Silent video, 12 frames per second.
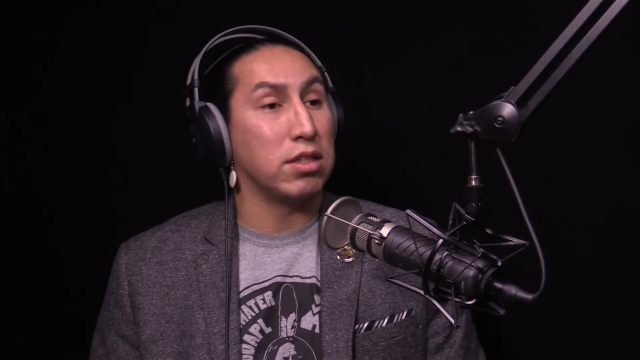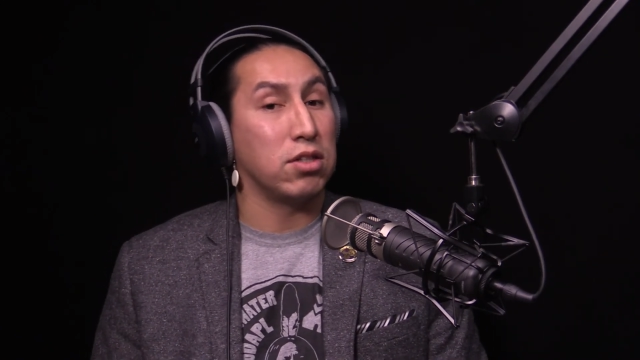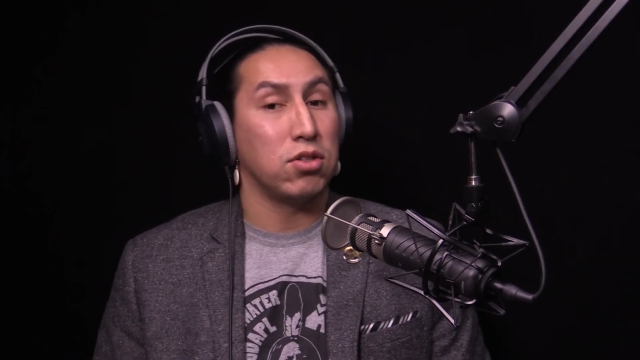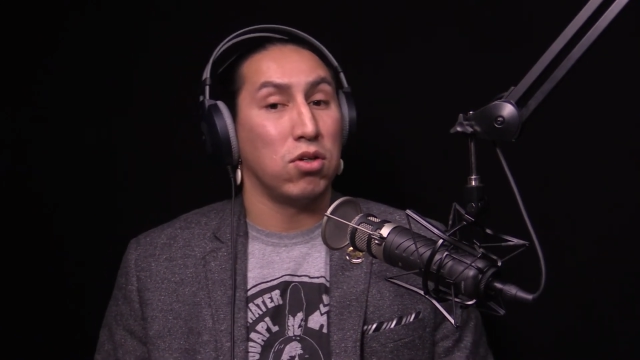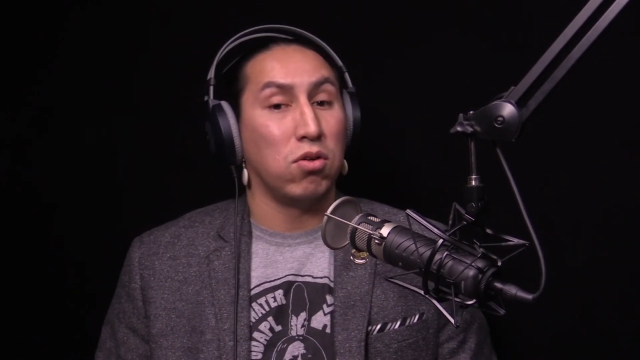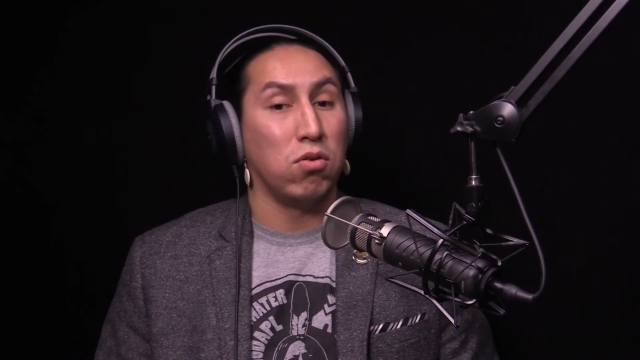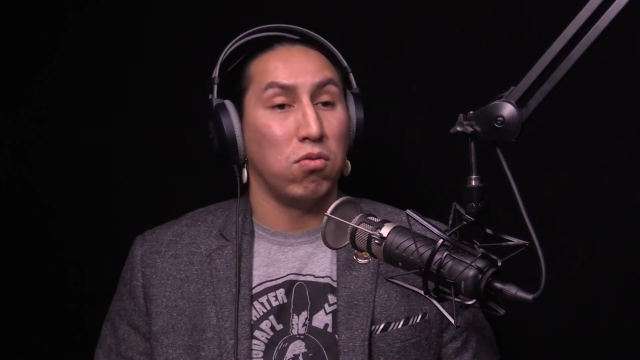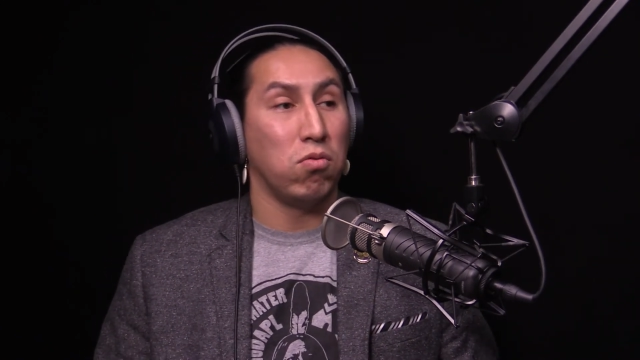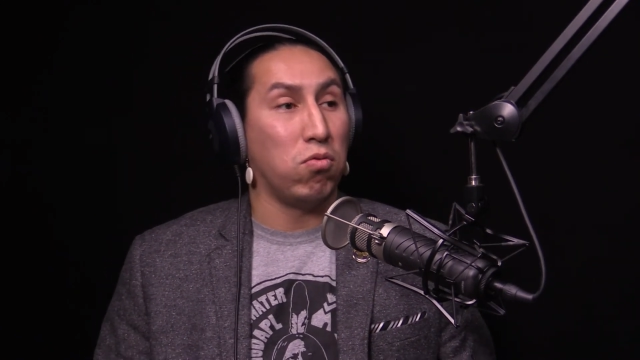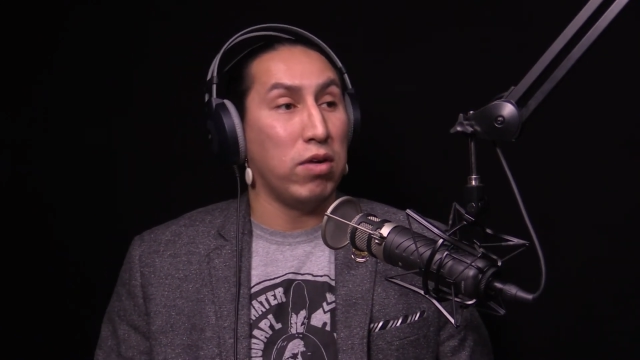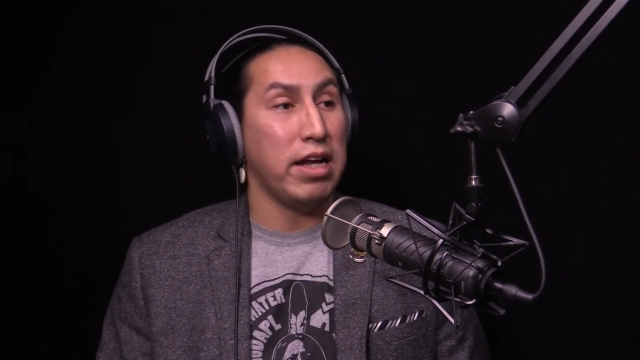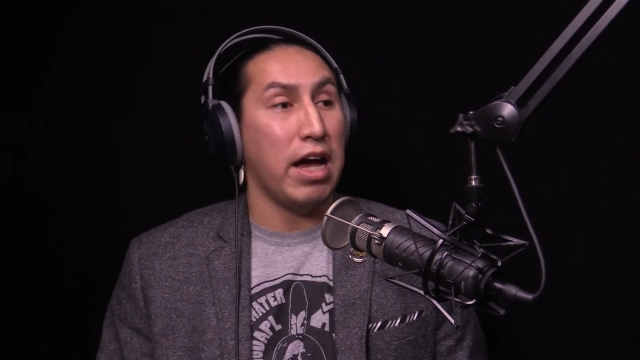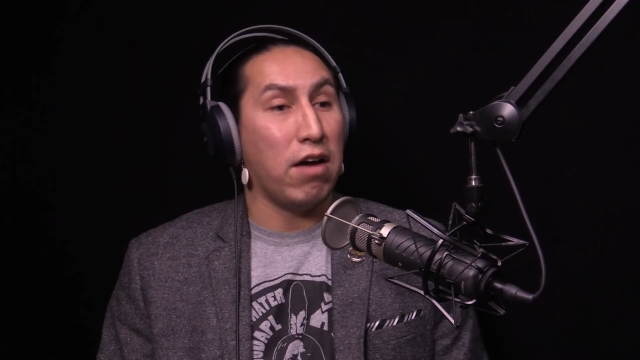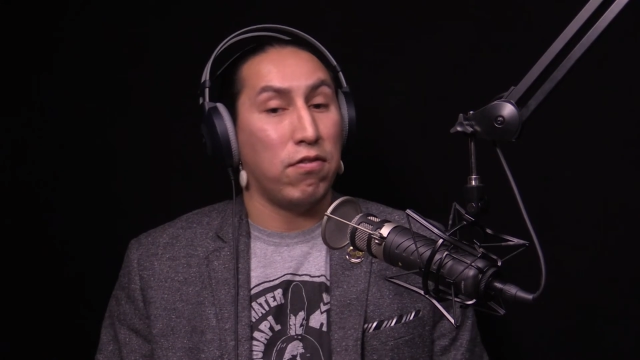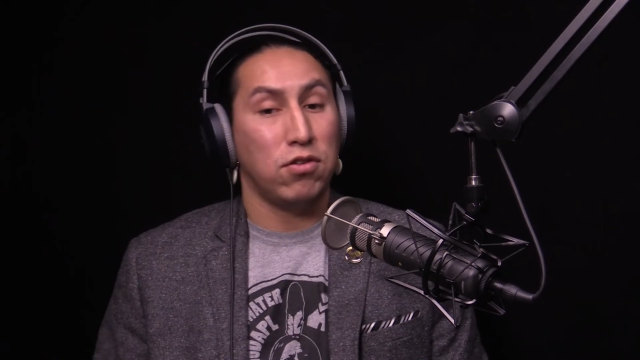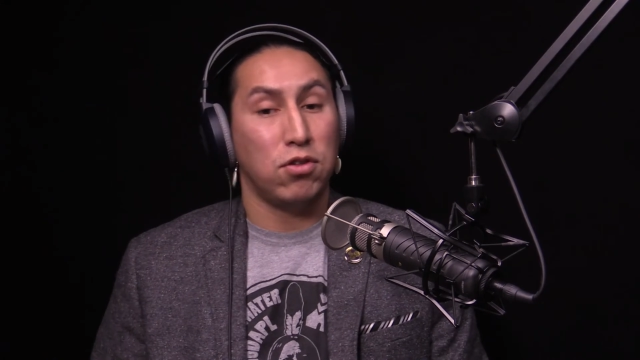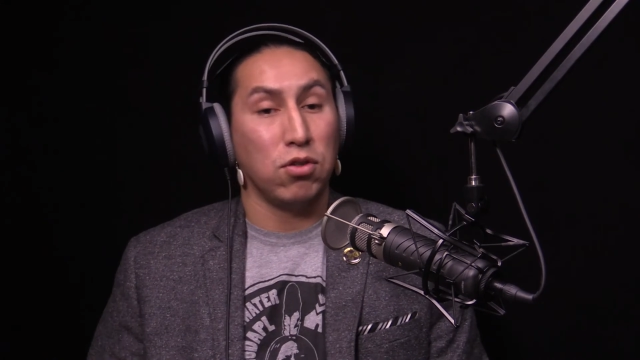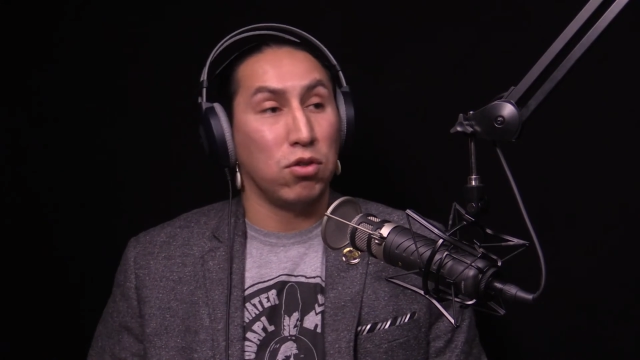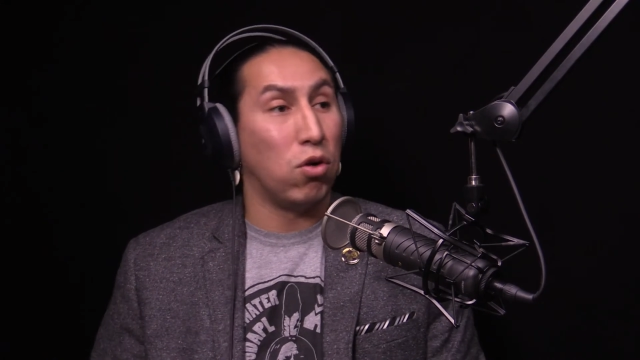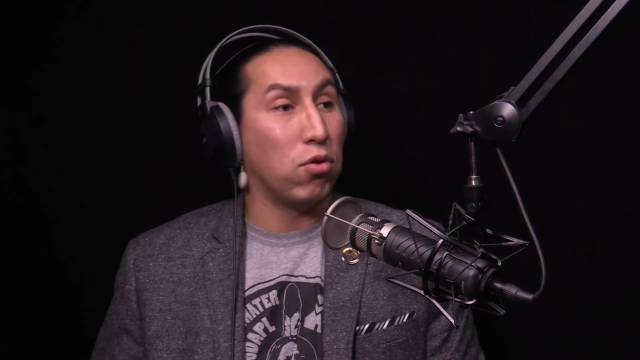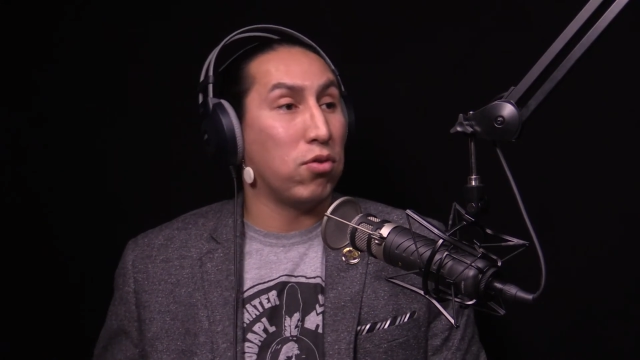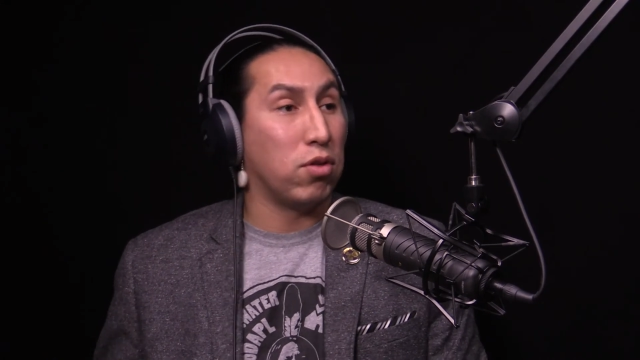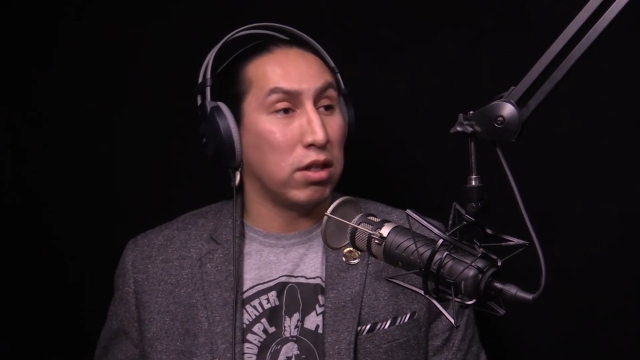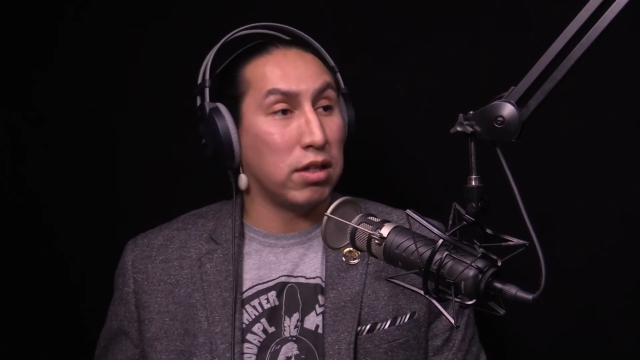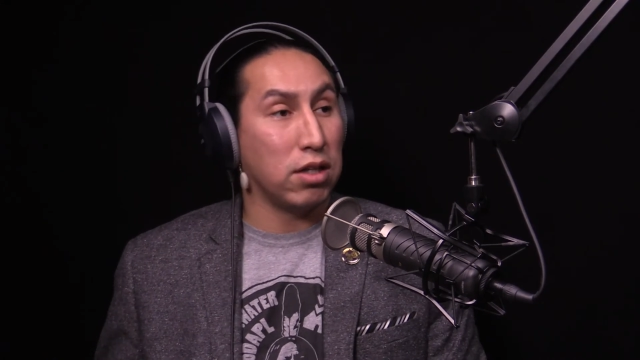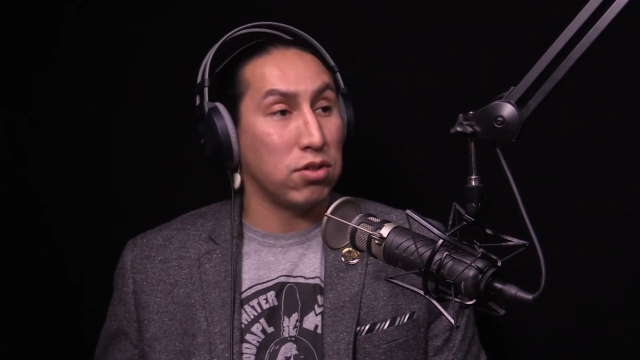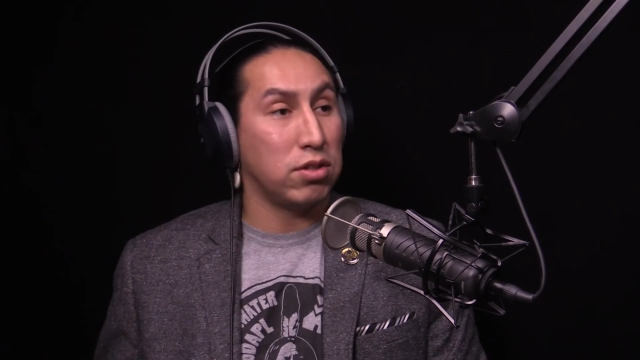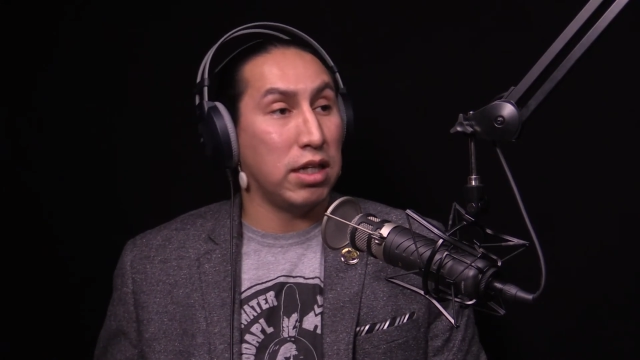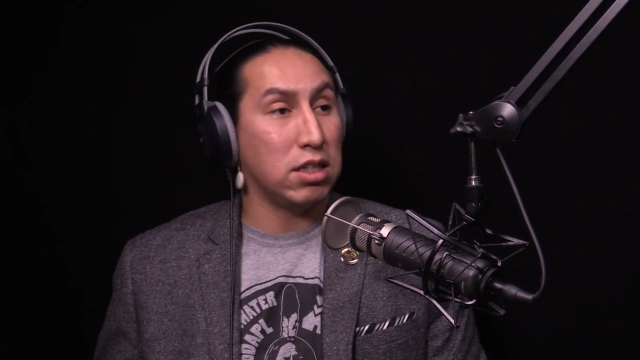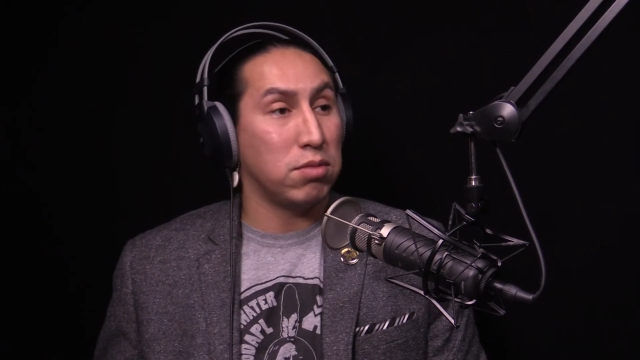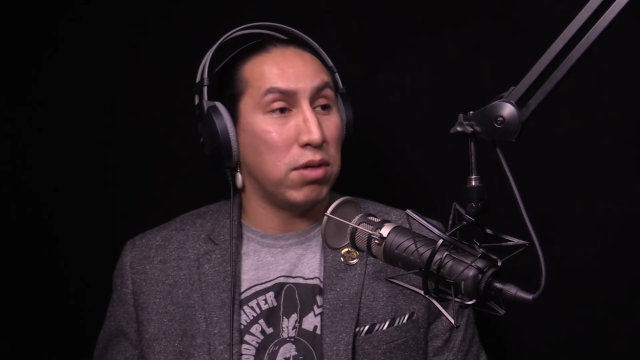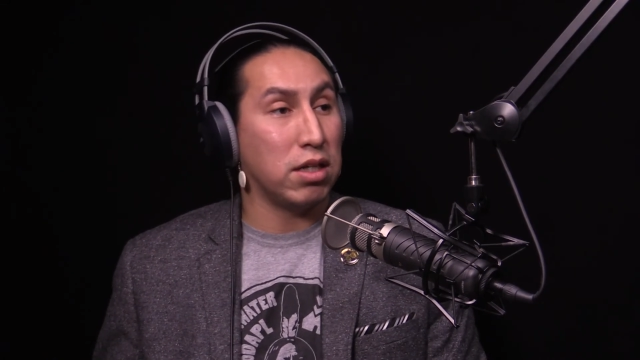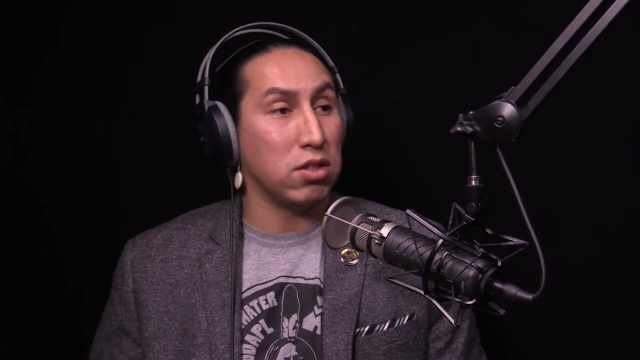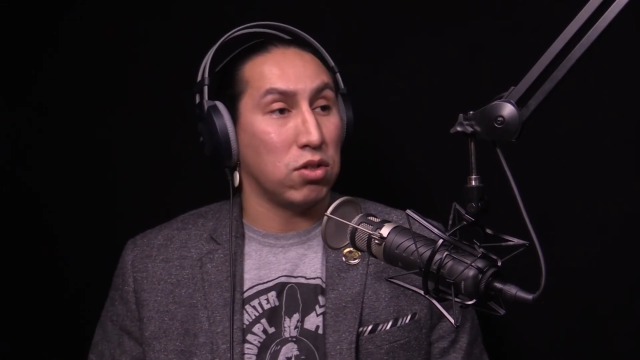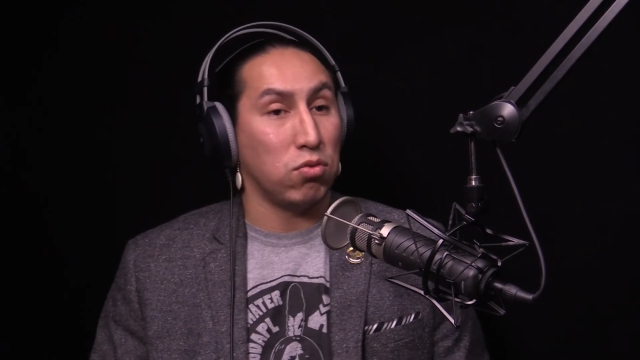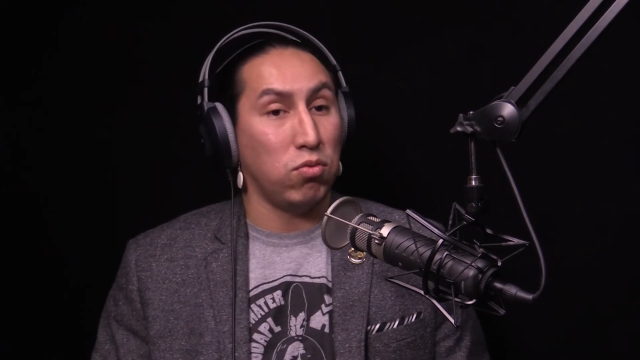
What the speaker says: and so we have to go through the consultation process.